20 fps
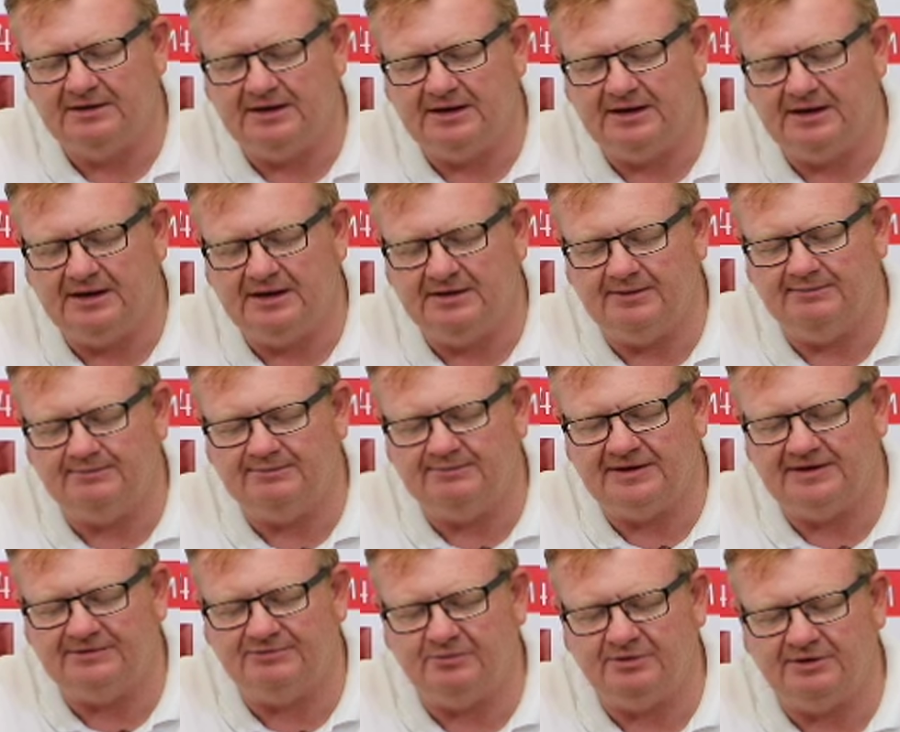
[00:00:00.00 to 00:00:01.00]

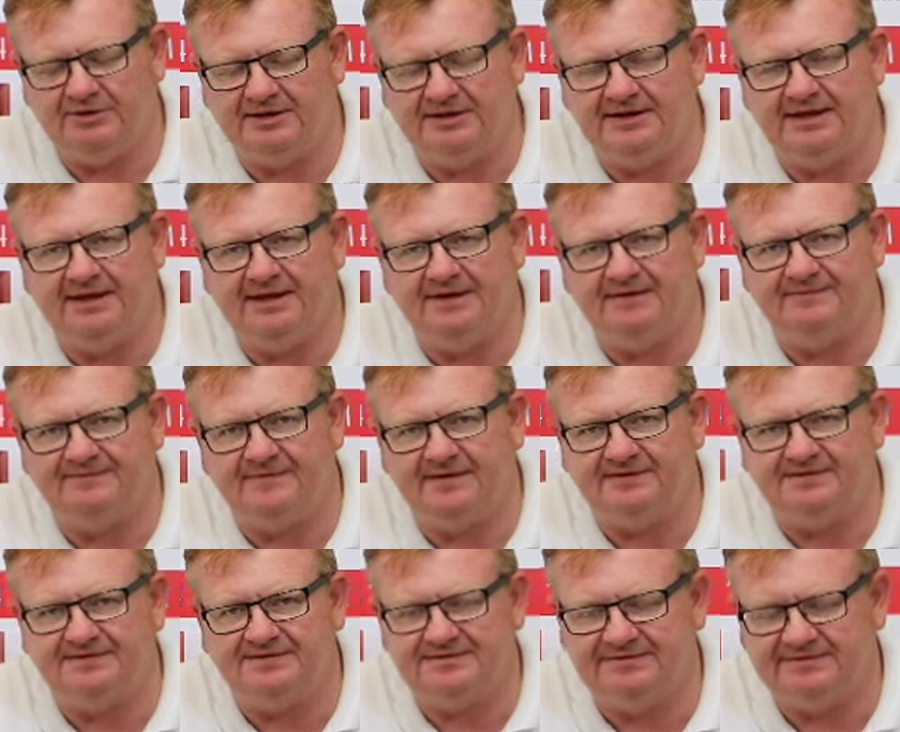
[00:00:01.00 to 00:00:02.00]
That's one of the key
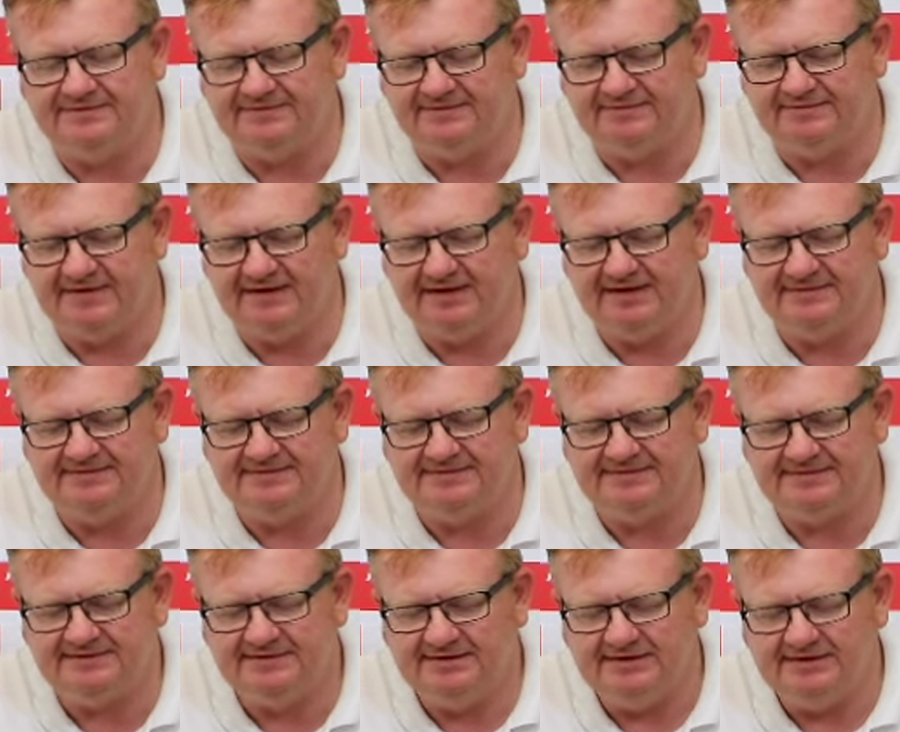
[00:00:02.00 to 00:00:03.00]
advantages of
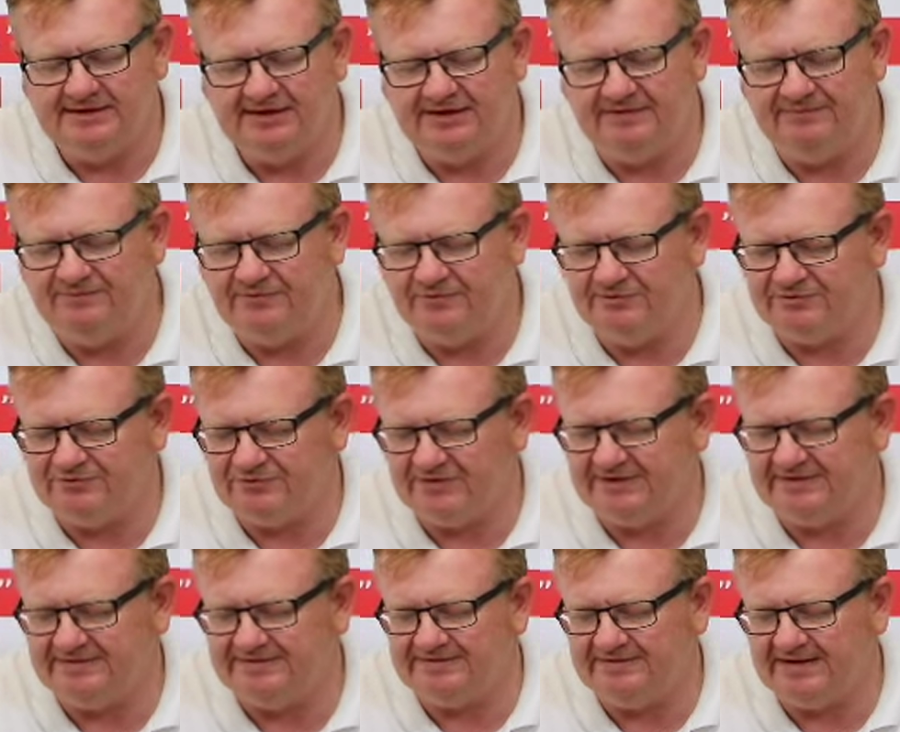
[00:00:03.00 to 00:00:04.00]
this. If you try
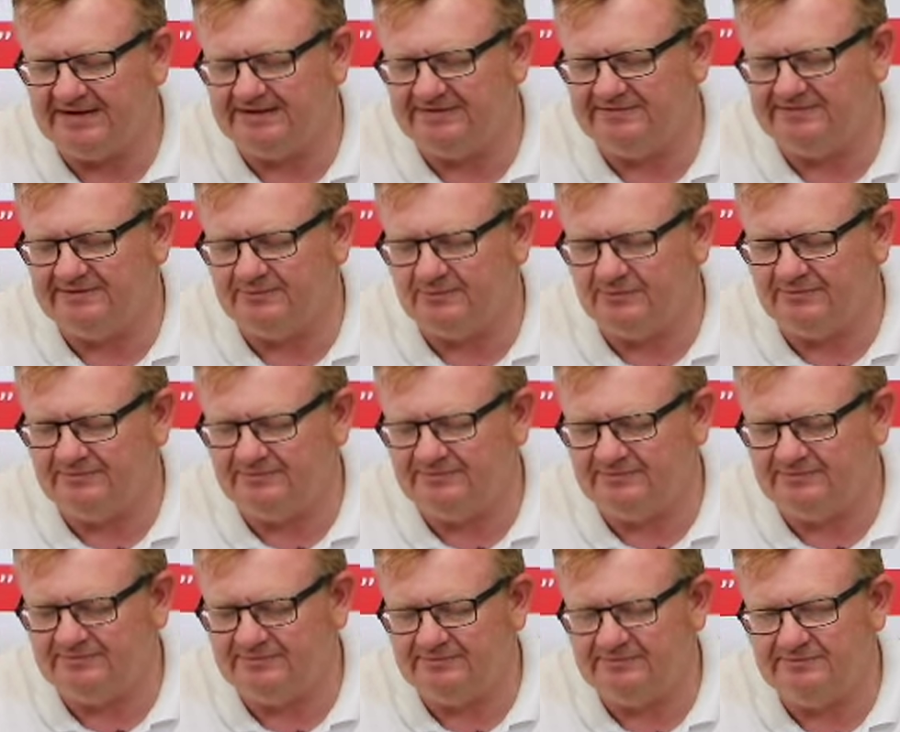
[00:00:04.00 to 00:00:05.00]
and size it
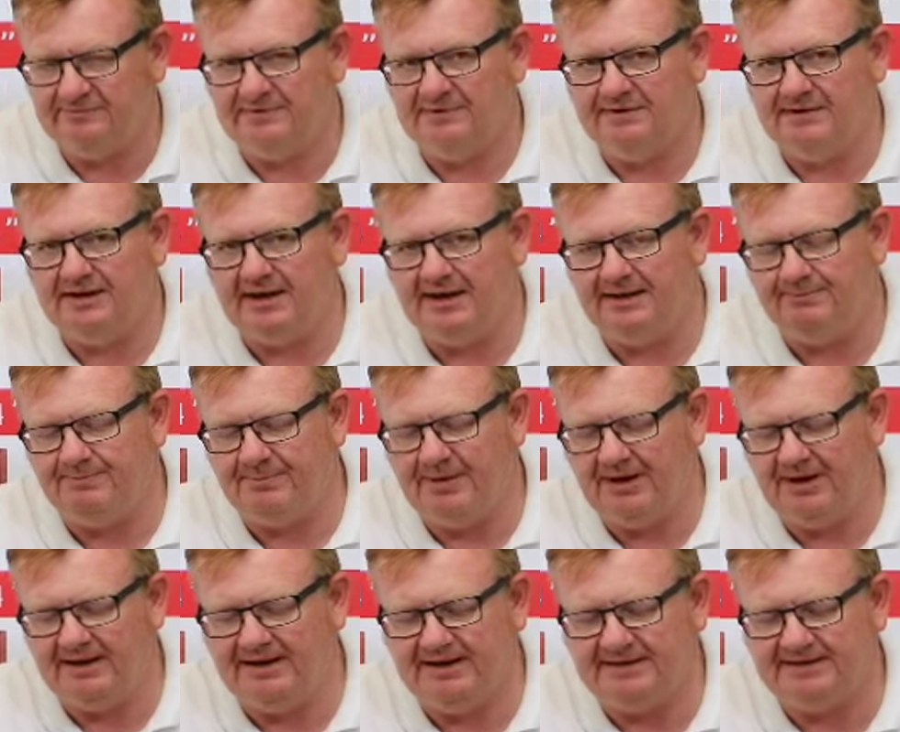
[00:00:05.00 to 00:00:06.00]
with a
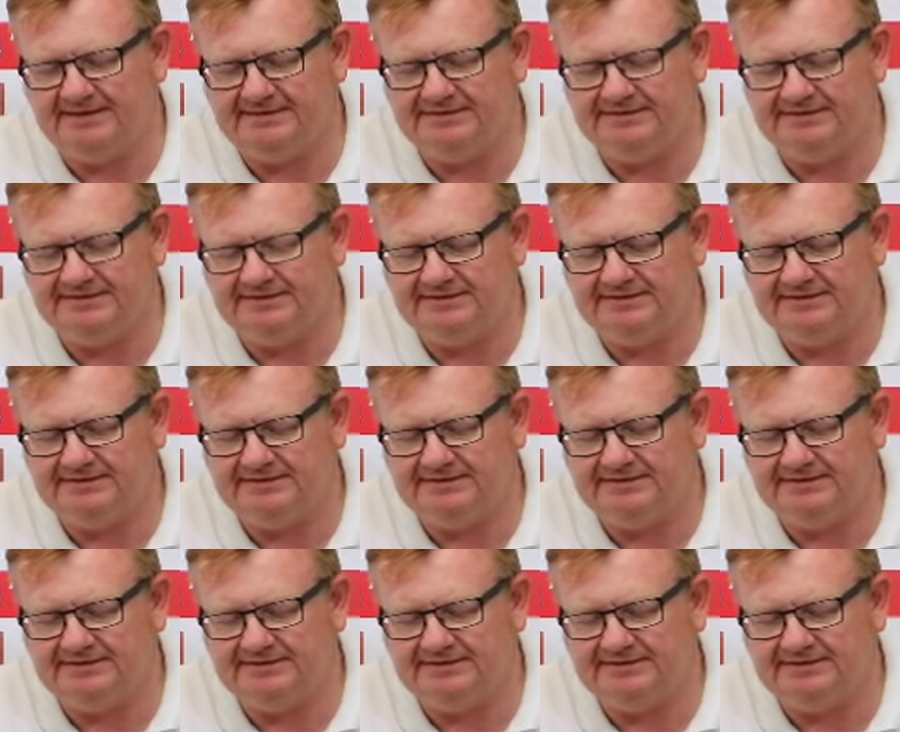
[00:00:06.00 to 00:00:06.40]
pellet,